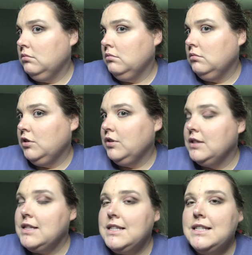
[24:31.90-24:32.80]
And you can
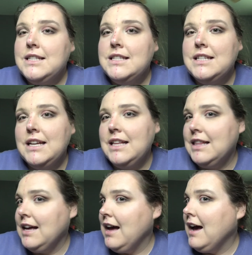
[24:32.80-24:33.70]
see
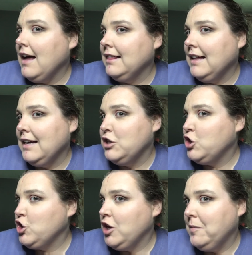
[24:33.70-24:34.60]
the highlight
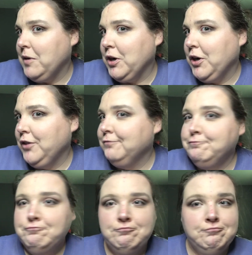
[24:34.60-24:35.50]
shimmer.
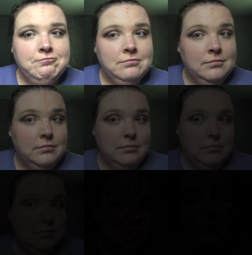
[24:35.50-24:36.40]

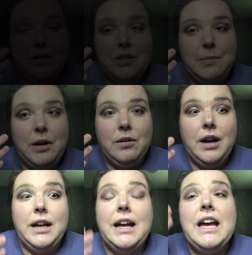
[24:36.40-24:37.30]
It looks about
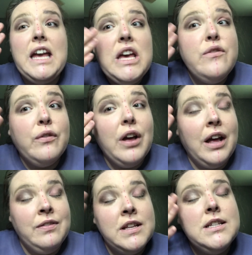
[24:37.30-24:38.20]
right.
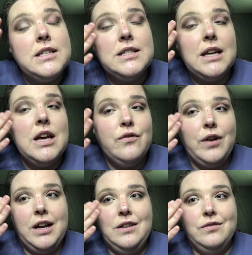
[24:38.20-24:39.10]
And this is if I
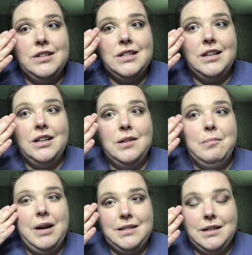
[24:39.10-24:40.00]
even did
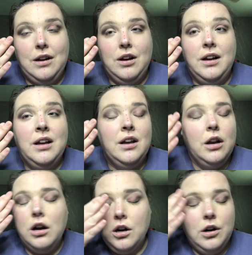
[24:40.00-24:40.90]
mascara
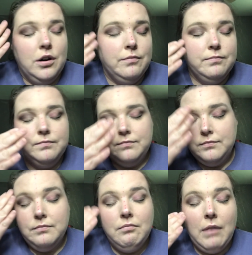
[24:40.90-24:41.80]
or
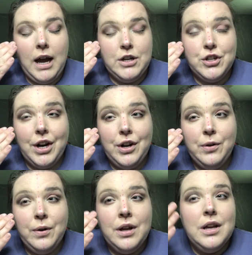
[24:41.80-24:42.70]
eyeshadow,
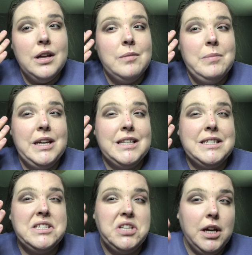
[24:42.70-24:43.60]
because
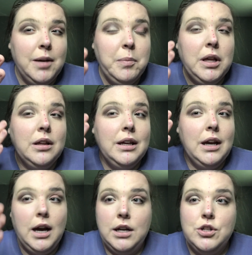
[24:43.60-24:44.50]
typically
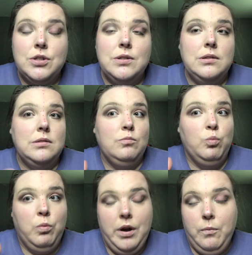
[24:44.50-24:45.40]
I just
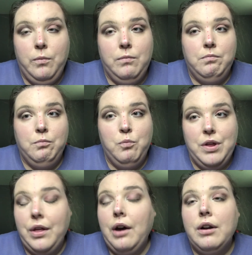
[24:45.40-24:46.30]
went
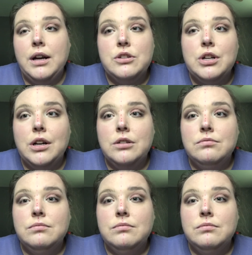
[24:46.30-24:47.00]
without eyeshadow.